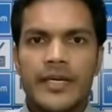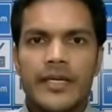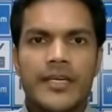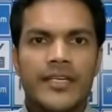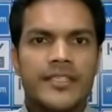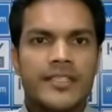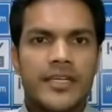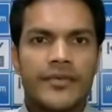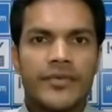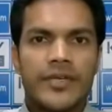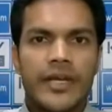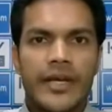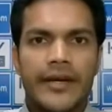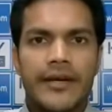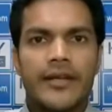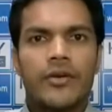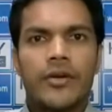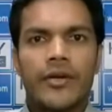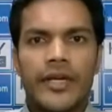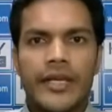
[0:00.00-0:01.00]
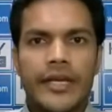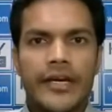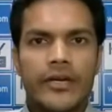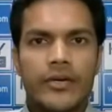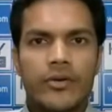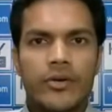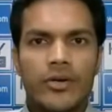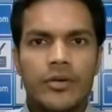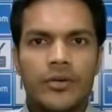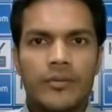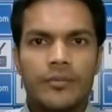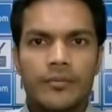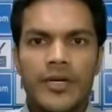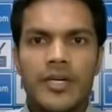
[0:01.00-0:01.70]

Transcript: Index Nifty ended on negative note